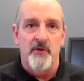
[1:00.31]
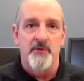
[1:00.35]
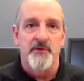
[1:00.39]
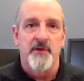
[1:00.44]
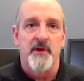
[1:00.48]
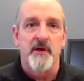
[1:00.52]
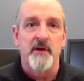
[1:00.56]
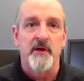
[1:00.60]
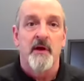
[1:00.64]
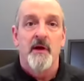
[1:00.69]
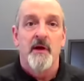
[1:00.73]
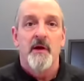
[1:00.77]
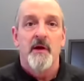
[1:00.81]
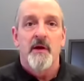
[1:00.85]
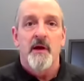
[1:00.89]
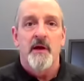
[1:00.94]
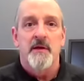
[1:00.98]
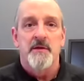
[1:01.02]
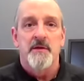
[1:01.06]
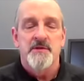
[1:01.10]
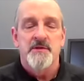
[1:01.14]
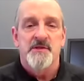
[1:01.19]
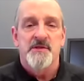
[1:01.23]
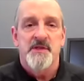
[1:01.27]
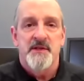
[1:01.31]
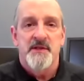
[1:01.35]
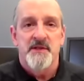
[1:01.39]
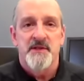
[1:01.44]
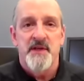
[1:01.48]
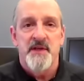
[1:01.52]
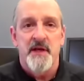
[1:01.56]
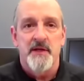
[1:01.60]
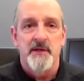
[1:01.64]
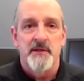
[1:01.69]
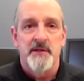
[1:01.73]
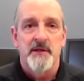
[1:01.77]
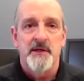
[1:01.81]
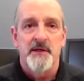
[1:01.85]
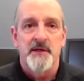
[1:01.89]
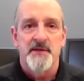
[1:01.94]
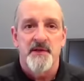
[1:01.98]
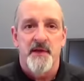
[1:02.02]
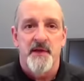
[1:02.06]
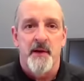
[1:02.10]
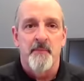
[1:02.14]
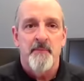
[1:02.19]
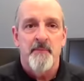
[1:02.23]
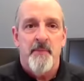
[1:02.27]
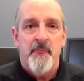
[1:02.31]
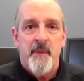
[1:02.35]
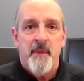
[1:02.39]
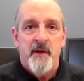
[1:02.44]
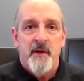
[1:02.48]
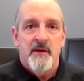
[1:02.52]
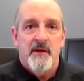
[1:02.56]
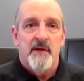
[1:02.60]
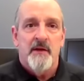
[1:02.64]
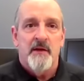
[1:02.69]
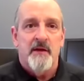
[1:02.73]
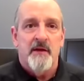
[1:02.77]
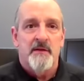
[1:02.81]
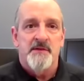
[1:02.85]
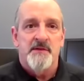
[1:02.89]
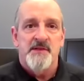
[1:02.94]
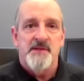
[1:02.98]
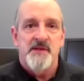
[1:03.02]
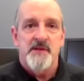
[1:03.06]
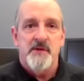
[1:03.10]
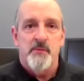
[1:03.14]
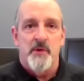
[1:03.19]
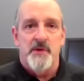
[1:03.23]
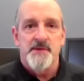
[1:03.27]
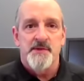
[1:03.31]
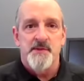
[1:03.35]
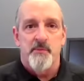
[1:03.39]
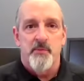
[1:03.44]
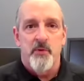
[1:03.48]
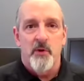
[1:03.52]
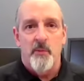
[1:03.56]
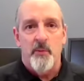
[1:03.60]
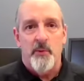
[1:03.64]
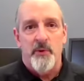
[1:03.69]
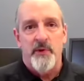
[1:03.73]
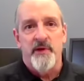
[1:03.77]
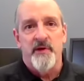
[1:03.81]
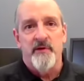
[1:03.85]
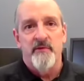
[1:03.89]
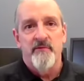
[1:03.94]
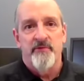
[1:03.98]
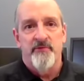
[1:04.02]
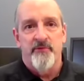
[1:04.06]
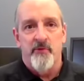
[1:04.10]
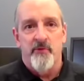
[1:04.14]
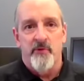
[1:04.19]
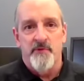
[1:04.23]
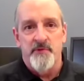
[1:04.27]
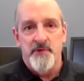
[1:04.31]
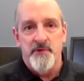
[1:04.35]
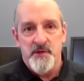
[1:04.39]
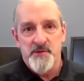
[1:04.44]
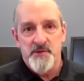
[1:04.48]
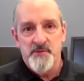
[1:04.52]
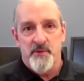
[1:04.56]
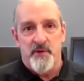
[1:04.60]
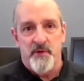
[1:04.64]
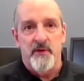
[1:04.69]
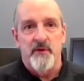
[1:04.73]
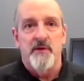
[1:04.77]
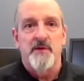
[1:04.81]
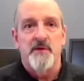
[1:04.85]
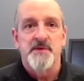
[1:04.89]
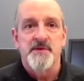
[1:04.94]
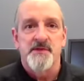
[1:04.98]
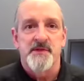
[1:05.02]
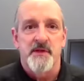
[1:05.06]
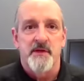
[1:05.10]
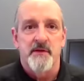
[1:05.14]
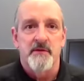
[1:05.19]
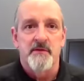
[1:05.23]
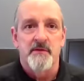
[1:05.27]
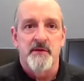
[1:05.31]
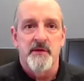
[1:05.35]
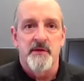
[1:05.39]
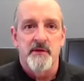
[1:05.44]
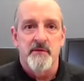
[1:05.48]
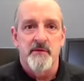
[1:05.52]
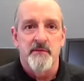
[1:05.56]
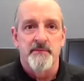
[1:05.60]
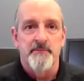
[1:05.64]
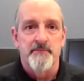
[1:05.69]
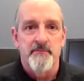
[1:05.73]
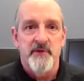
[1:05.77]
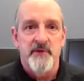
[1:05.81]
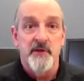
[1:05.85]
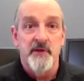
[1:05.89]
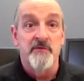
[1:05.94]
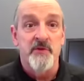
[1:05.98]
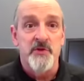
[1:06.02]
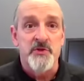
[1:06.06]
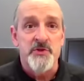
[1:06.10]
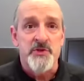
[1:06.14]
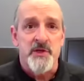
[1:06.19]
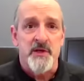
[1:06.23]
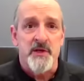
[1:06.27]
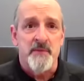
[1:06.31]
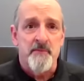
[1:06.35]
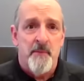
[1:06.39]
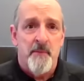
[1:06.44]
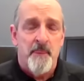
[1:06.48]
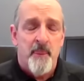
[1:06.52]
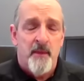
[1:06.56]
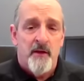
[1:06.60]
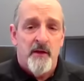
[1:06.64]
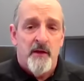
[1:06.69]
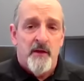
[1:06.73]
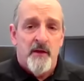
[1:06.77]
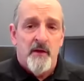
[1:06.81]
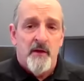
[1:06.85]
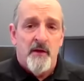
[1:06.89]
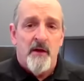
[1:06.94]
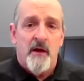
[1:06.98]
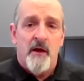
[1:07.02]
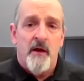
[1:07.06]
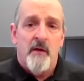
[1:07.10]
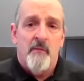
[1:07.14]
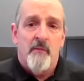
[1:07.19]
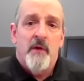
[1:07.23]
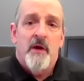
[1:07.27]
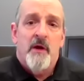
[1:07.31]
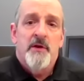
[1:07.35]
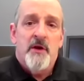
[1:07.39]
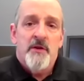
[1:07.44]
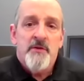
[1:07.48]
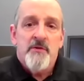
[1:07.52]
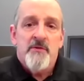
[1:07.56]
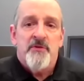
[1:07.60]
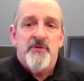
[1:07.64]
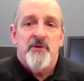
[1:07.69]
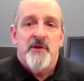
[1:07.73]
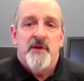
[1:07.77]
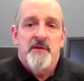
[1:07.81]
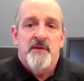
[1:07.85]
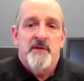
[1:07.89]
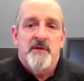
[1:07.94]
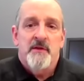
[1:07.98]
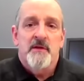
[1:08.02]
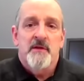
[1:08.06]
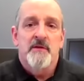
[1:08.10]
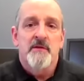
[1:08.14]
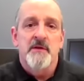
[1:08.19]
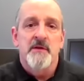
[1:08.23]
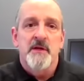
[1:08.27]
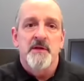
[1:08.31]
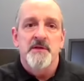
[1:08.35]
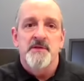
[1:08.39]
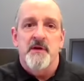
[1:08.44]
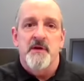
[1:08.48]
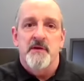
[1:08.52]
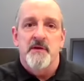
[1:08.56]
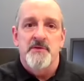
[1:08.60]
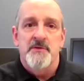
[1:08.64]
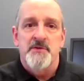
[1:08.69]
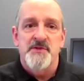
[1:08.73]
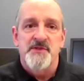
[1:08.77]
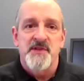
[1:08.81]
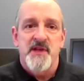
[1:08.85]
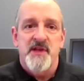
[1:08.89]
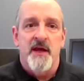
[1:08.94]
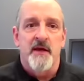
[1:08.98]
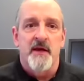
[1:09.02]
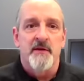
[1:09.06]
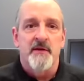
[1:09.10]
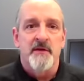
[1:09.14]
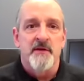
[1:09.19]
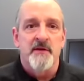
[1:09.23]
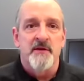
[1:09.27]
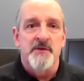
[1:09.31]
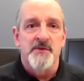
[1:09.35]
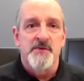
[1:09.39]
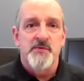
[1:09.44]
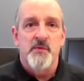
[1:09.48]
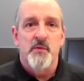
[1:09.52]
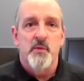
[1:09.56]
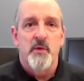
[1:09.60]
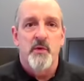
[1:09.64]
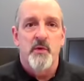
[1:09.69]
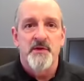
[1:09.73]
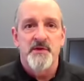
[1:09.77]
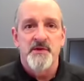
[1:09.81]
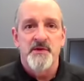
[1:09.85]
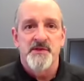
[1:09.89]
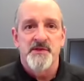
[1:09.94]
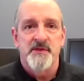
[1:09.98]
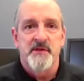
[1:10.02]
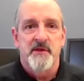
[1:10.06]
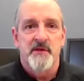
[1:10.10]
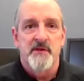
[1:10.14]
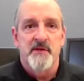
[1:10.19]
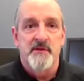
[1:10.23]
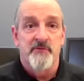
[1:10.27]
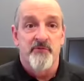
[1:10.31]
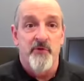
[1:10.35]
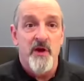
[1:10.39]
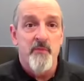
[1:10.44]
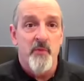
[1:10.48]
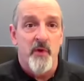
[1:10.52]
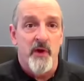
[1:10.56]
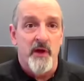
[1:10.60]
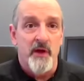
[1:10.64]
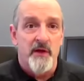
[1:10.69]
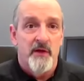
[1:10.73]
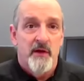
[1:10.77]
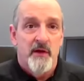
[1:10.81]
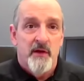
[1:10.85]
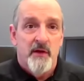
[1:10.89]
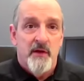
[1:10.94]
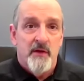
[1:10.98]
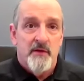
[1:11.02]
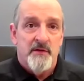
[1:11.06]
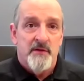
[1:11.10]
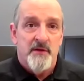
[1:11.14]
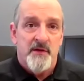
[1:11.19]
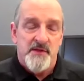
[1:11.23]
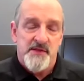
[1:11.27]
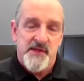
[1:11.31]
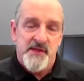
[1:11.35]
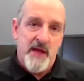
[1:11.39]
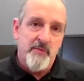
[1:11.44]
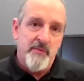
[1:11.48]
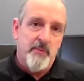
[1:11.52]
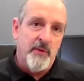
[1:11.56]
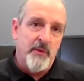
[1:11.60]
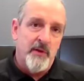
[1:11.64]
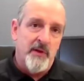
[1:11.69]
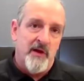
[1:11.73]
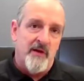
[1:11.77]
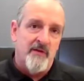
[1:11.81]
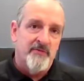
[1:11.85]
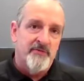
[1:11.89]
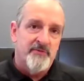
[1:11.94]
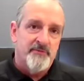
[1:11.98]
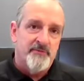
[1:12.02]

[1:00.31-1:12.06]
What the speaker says: out there, and you just need to take a look at them and see what's appropriate for the experience that you're envisioning. Another thing that you need to understand is what is the frame rate that it's capable